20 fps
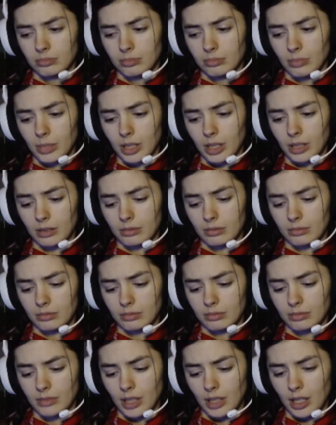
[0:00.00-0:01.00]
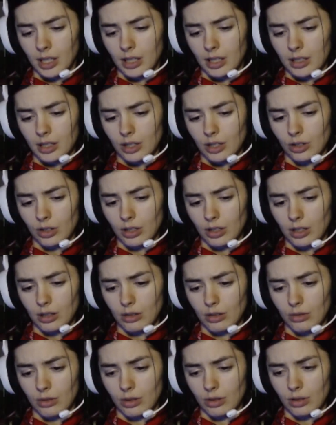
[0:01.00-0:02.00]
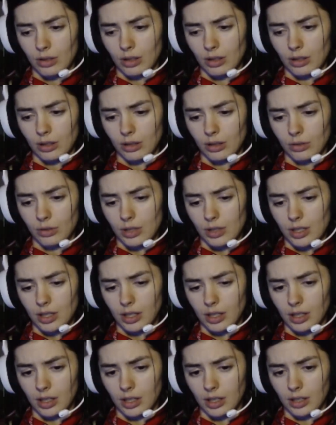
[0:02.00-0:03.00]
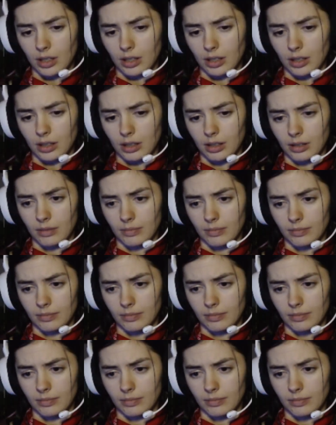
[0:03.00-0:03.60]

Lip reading: but I guess I should get used to the clones dying, huh?